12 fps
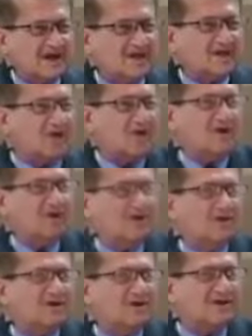The call.
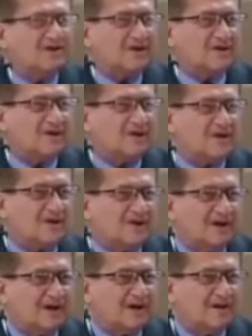Who did the
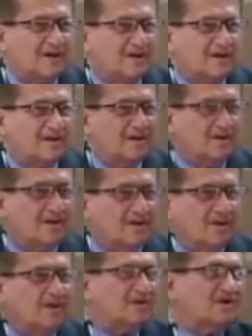calling?
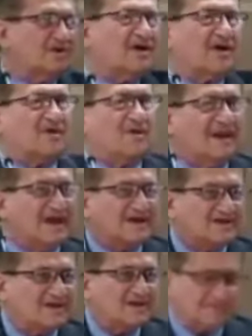Who did their
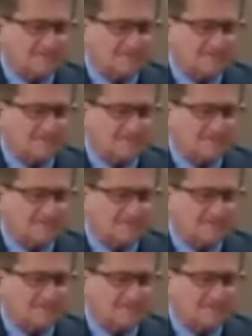collection?